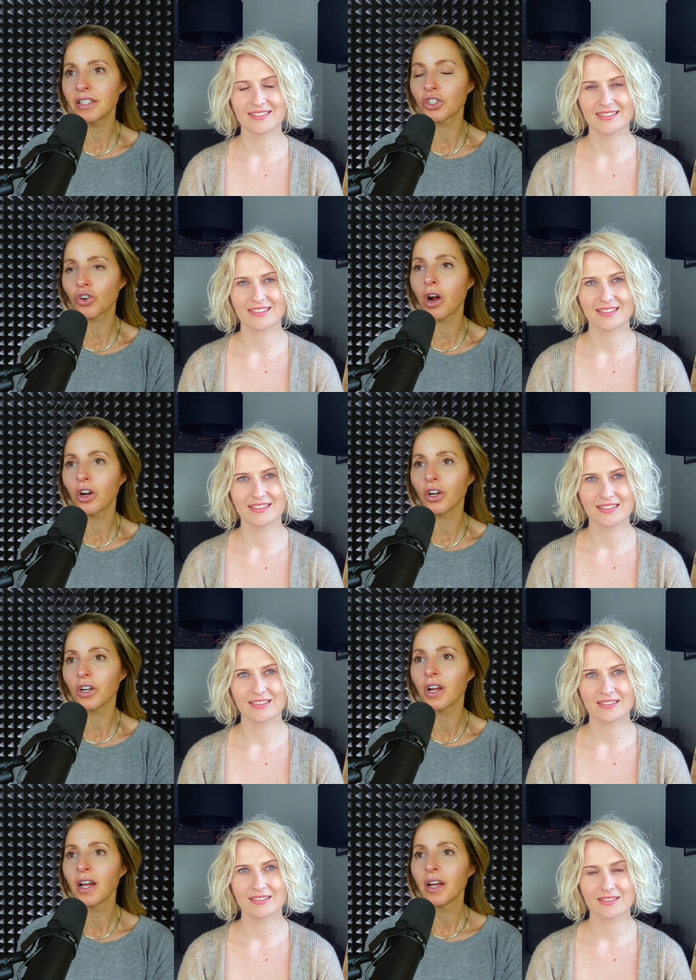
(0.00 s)
Speaker 1: a
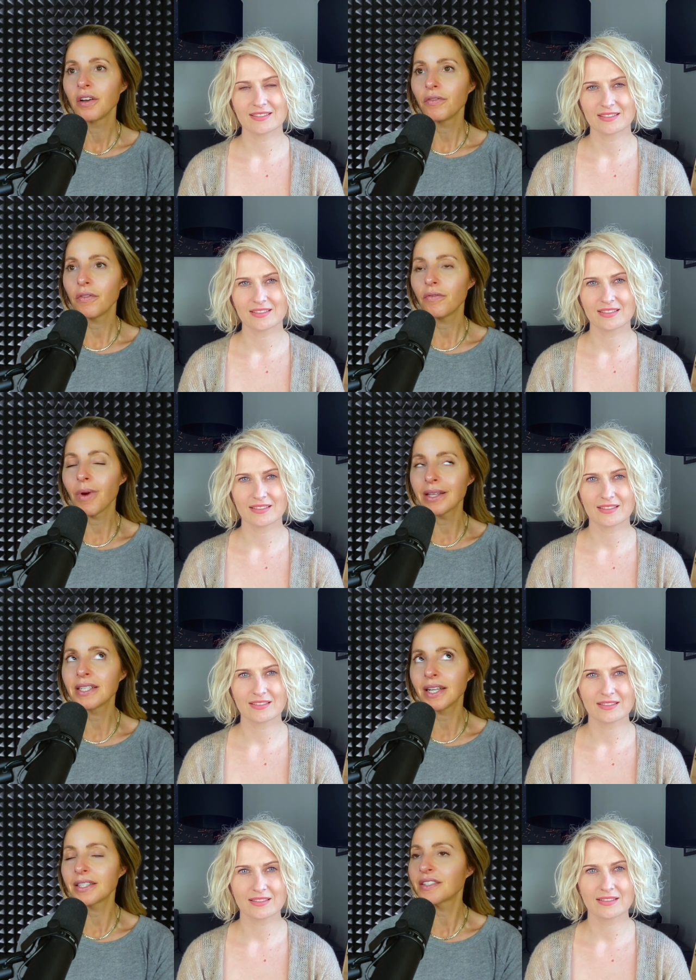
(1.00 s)
stronger
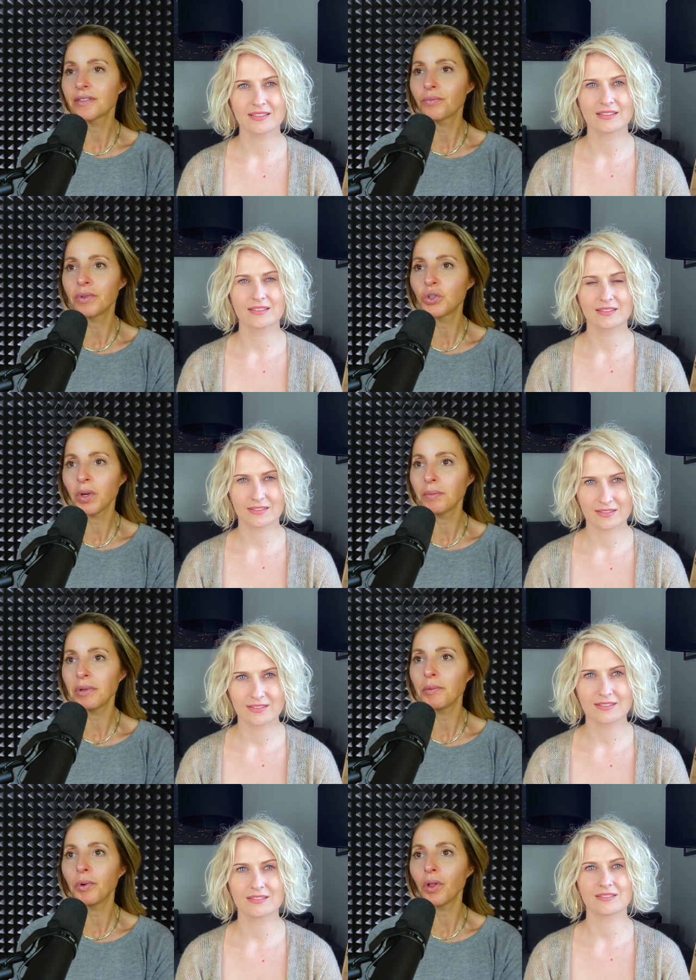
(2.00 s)
resonance between
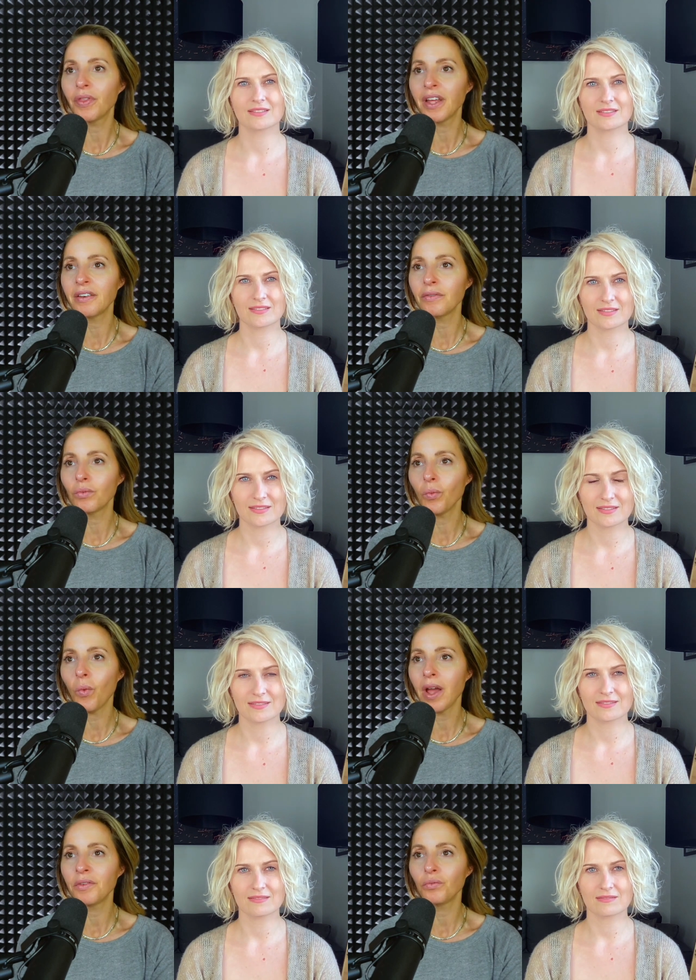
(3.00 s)
people than
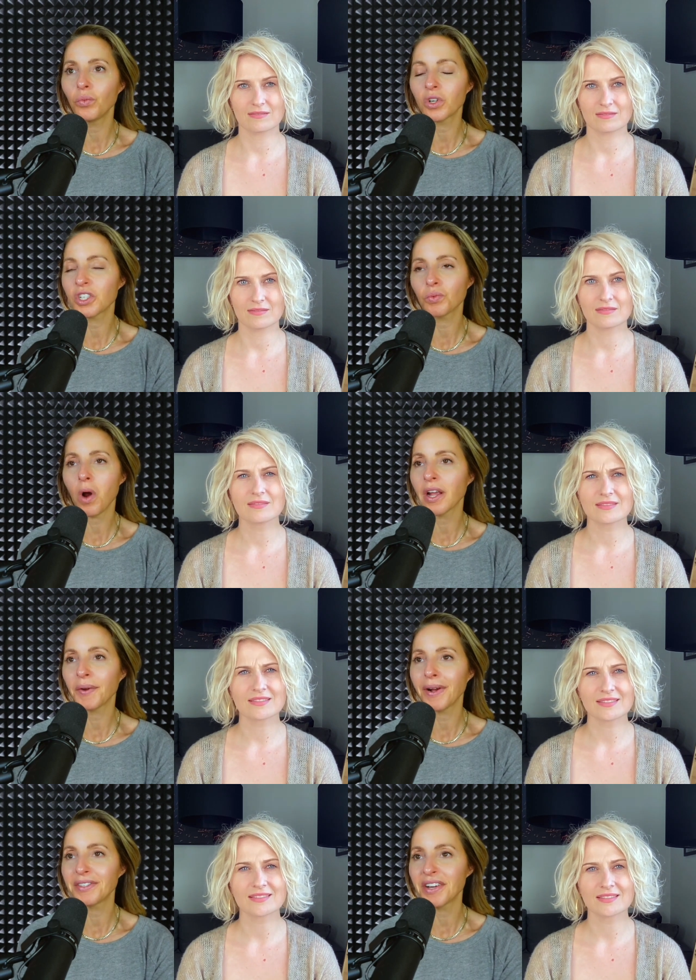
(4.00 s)
when we're just
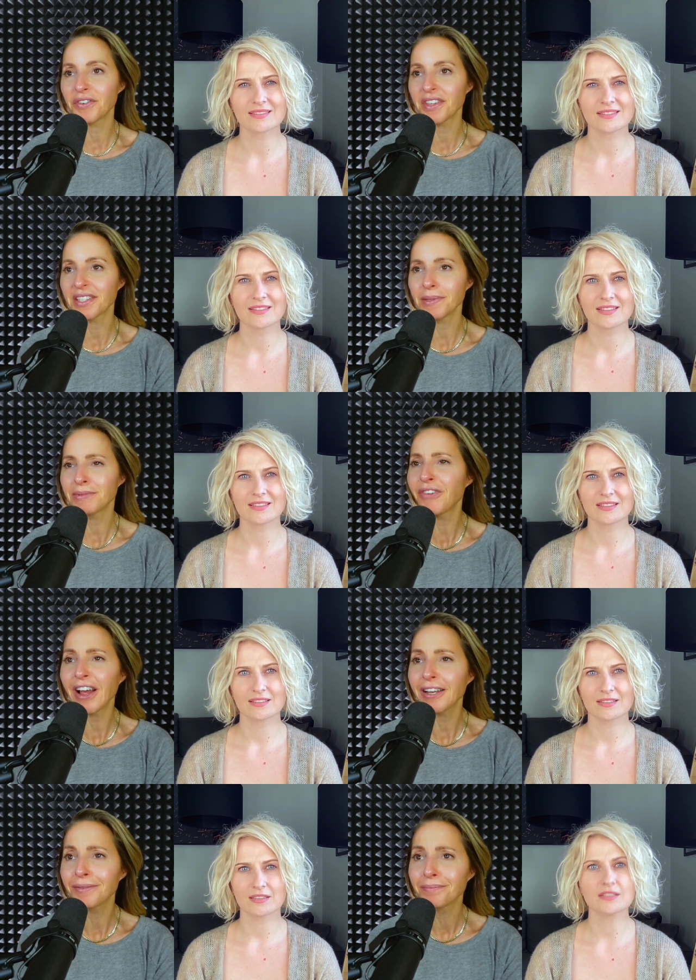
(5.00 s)
walking around and everything seems
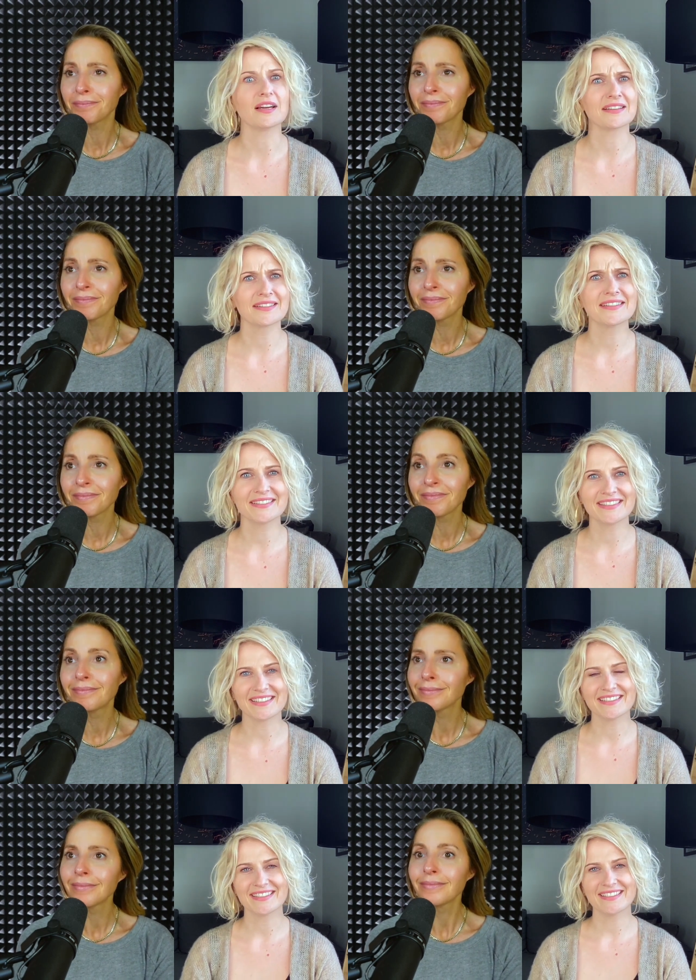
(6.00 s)
fine.
Speaker 2: Yeah.
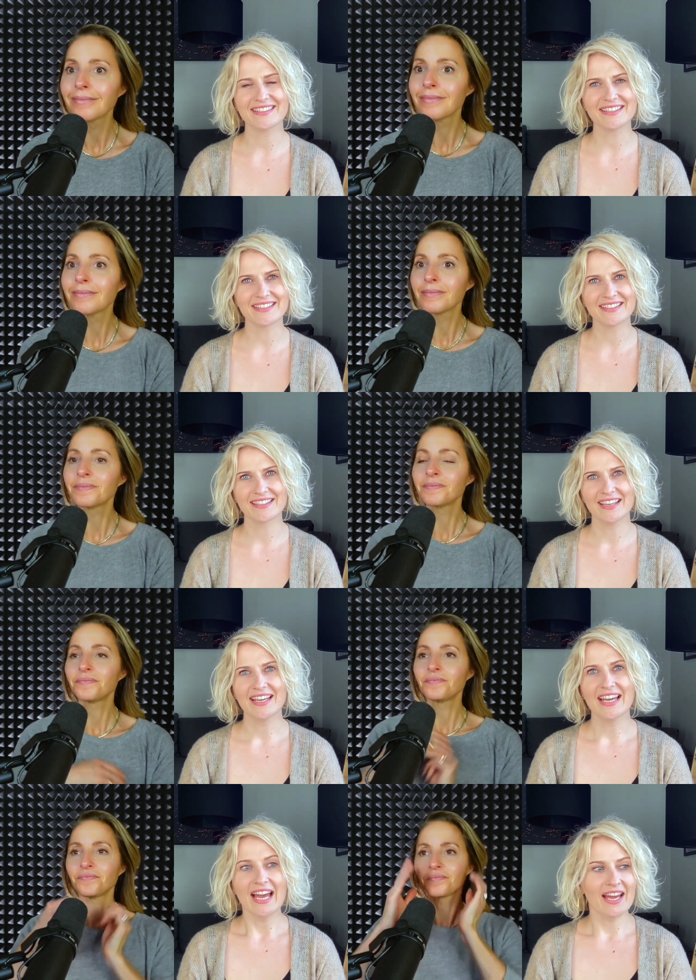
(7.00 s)
Yeah. Yeah,
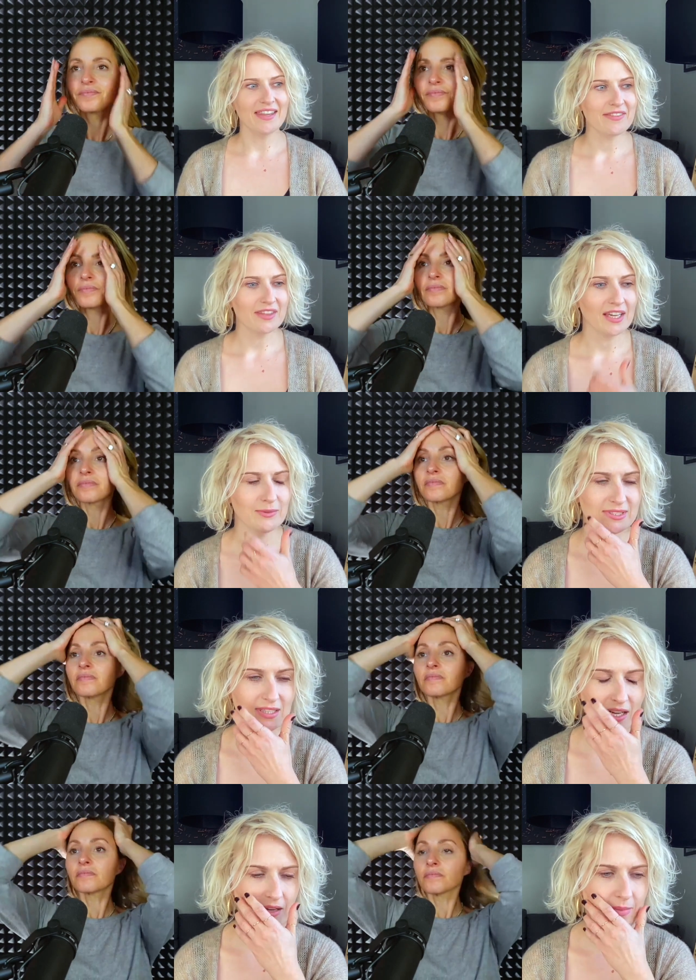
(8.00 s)
and I think I was
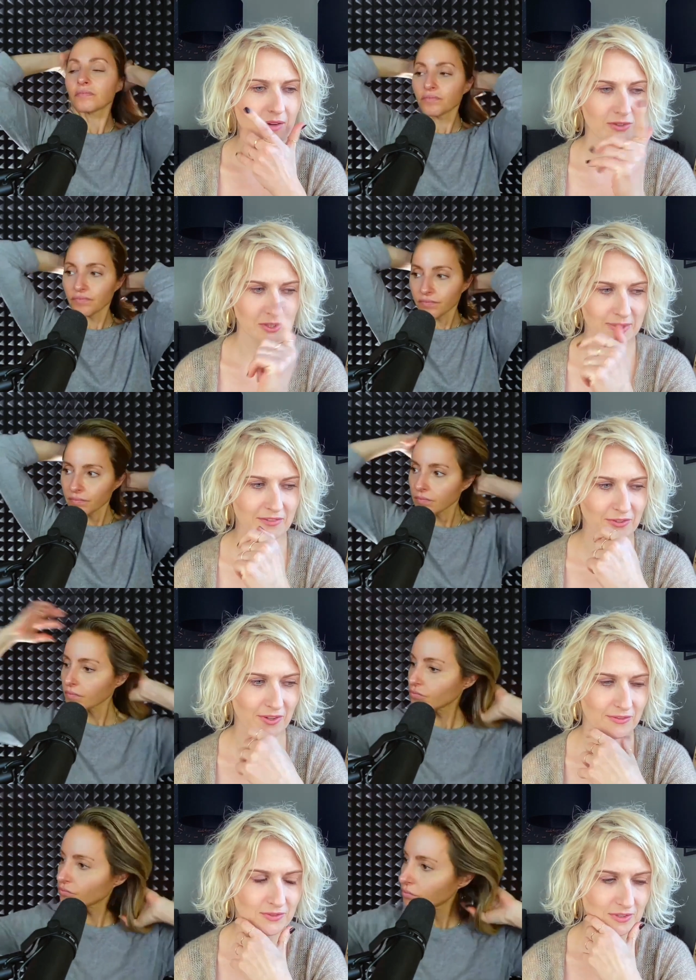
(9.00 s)
um, on the twenty
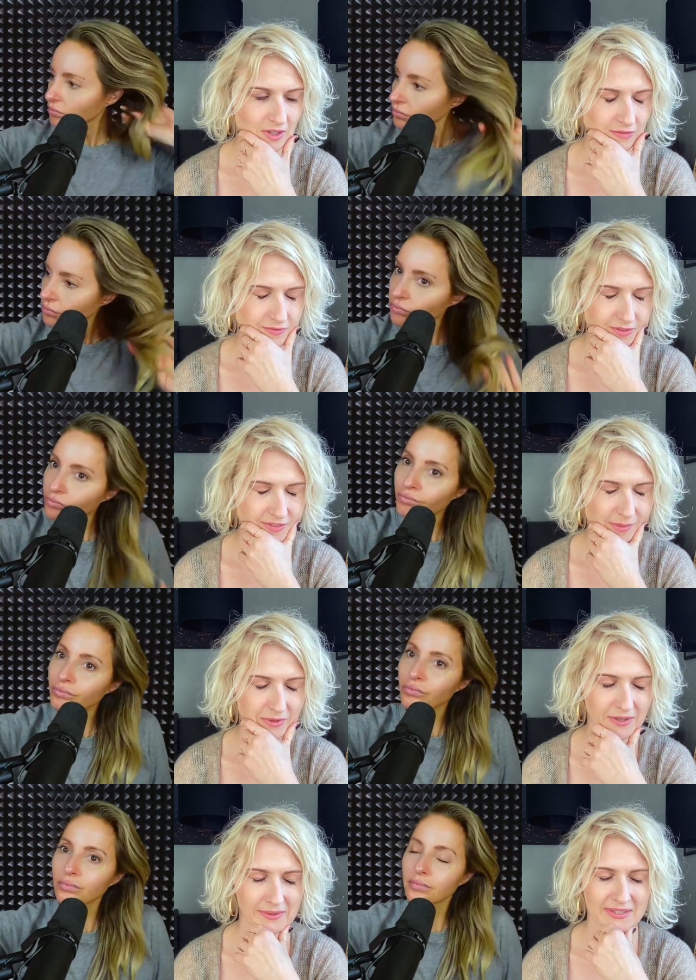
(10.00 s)
fourth of, of
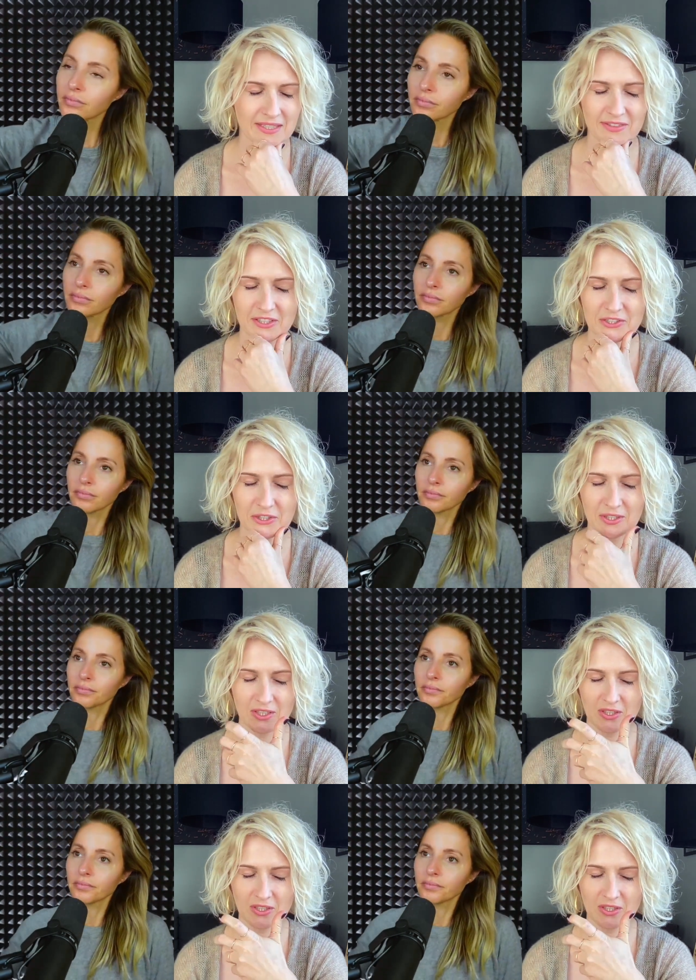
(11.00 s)
February. I was giving a talk